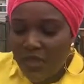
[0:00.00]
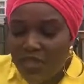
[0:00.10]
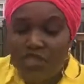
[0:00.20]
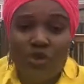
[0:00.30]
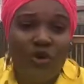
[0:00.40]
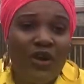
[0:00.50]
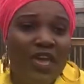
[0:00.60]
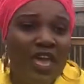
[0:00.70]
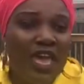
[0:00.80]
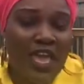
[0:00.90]
So
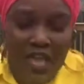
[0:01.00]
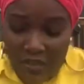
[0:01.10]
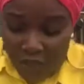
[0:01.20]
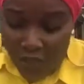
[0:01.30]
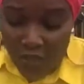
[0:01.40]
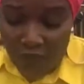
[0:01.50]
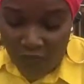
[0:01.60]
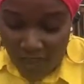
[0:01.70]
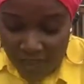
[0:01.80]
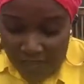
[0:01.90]
for your
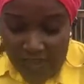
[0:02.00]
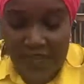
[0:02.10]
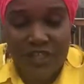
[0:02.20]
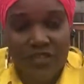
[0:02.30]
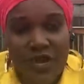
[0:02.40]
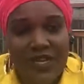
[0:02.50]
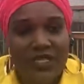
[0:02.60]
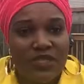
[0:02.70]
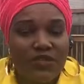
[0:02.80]
fine hair strands,